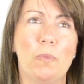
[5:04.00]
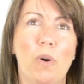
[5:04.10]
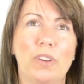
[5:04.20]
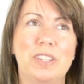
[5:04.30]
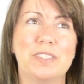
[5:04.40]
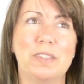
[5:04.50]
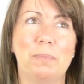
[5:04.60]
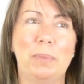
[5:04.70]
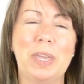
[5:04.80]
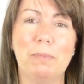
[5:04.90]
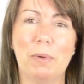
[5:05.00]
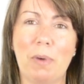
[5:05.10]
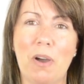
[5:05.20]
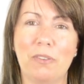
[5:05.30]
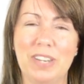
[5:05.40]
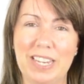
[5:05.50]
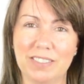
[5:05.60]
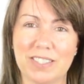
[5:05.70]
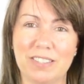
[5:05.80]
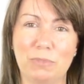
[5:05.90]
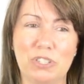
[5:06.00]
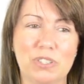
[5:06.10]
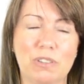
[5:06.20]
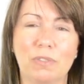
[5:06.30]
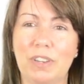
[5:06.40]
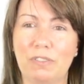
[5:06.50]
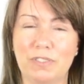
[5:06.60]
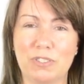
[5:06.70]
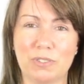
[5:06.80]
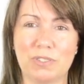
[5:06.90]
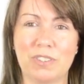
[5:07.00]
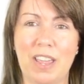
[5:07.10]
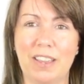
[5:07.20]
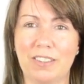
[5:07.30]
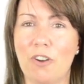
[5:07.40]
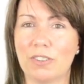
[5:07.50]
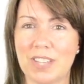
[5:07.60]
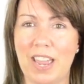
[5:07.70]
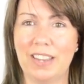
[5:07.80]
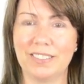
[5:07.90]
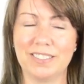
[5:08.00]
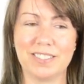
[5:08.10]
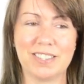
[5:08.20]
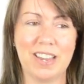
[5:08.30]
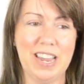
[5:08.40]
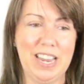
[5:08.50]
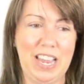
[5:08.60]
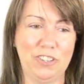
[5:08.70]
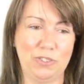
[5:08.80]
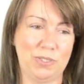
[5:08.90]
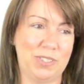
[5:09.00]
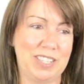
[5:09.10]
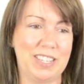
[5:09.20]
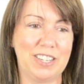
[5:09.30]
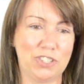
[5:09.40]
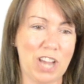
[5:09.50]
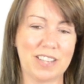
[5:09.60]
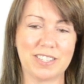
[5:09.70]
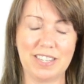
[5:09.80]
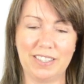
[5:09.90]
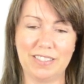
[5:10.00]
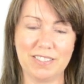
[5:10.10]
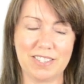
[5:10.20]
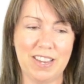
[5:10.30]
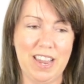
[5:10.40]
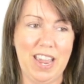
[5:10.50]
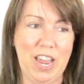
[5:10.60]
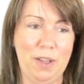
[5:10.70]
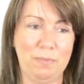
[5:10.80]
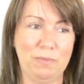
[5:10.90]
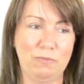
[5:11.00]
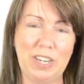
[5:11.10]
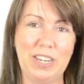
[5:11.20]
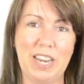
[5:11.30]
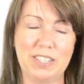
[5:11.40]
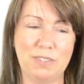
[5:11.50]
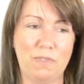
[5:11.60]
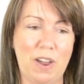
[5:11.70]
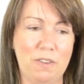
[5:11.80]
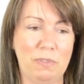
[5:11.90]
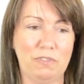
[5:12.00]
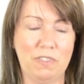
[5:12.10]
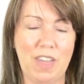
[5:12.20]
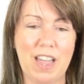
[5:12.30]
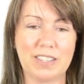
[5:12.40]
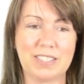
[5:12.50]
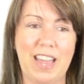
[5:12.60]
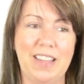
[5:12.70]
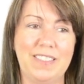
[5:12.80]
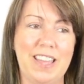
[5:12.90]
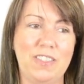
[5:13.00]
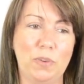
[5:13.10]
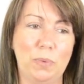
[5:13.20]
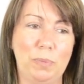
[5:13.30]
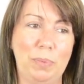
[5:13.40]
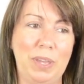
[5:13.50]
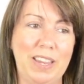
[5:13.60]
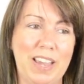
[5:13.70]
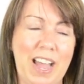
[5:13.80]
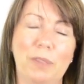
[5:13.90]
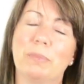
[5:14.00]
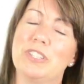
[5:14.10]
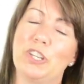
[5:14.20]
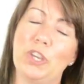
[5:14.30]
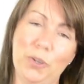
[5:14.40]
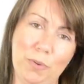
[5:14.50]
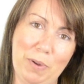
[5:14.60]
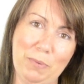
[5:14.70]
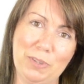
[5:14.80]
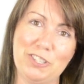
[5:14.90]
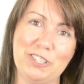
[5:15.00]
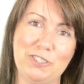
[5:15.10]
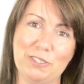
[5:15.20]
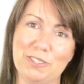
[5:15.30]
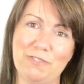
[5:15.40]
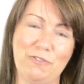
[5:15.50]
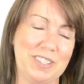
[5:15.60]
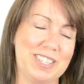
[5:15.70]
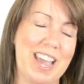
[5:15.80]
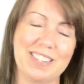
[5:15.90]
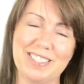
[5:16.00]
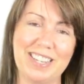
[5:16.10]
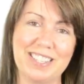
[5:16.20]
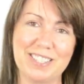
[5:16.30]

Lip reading: One is the Pima Bar in Hilton, which is lovely for just a cocktail and just sitting and chatting, and really nice environment for that. And then there would be Alma de Cuba, which is just fantastic.